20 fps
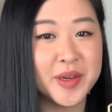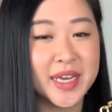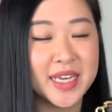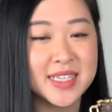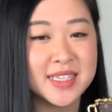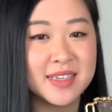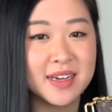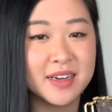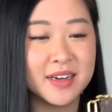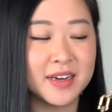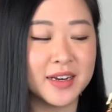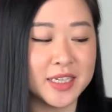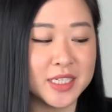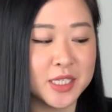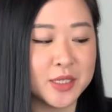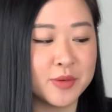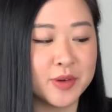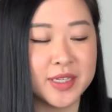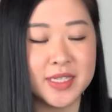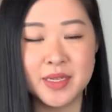get started, I
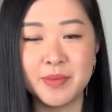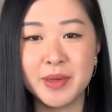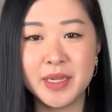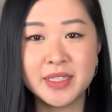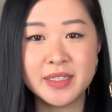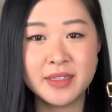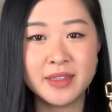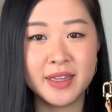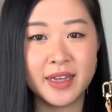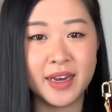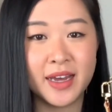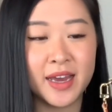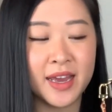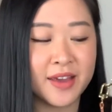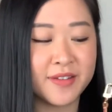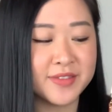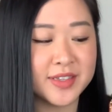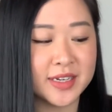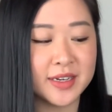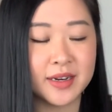just wanted to mention that I
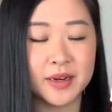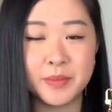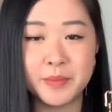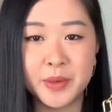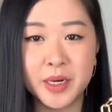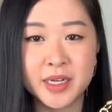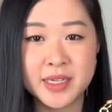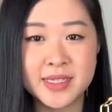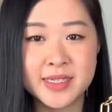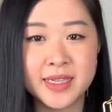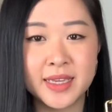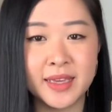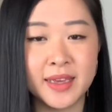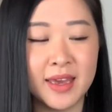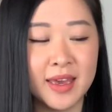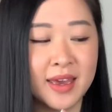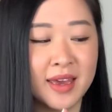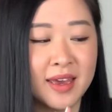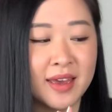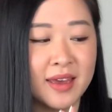have done an unboxing,
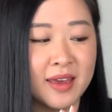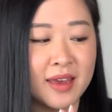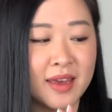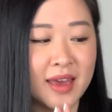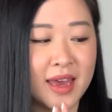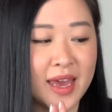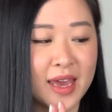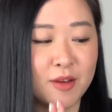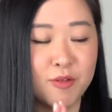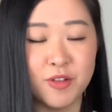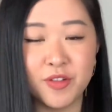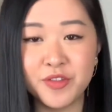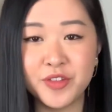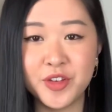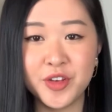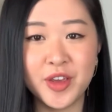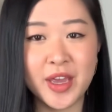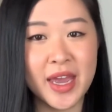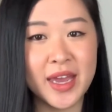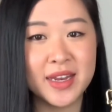a
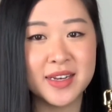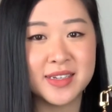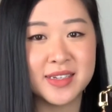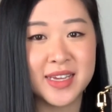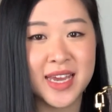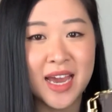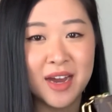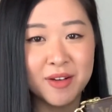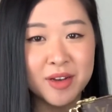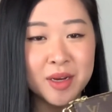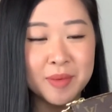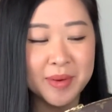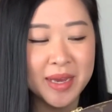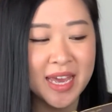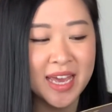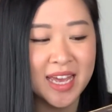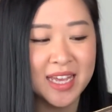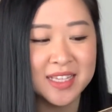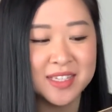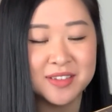review and how I got my
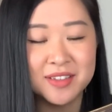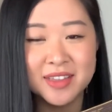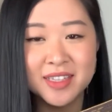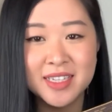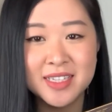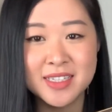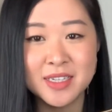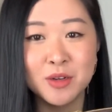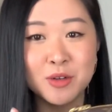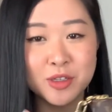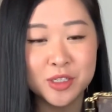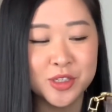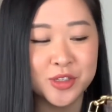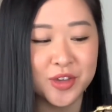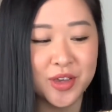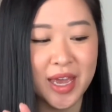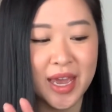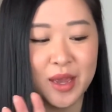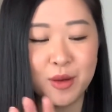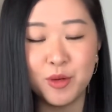hands on this, and also
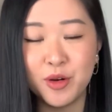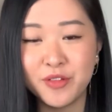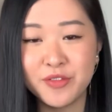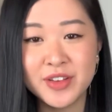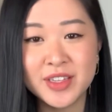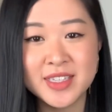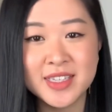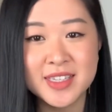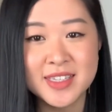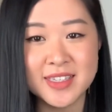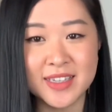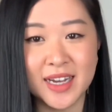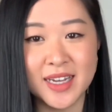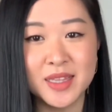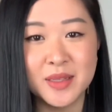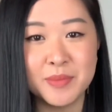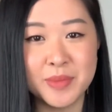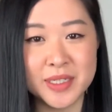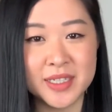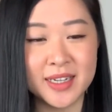a what fits inside
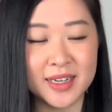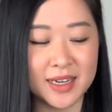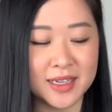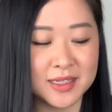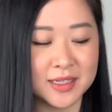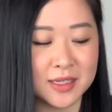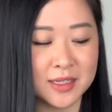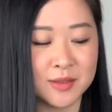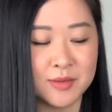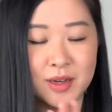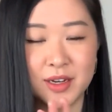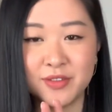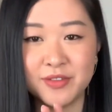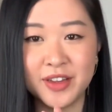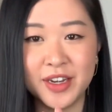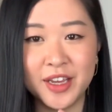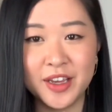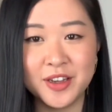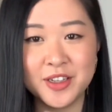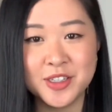the Pochette Accessoire
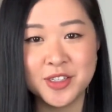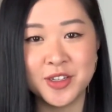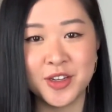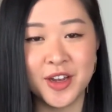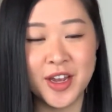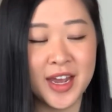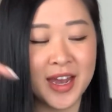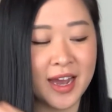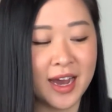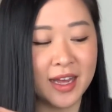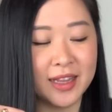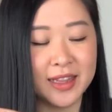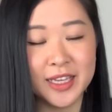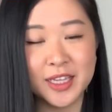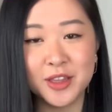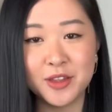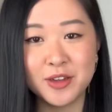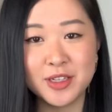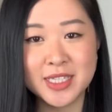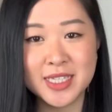video, so I'll link
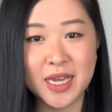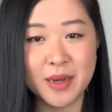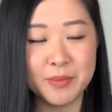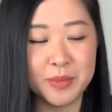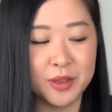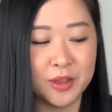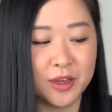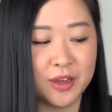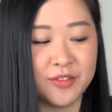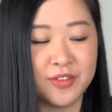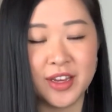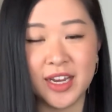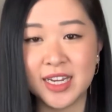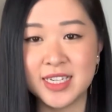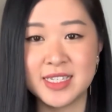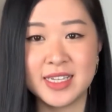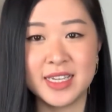those down below if you guys are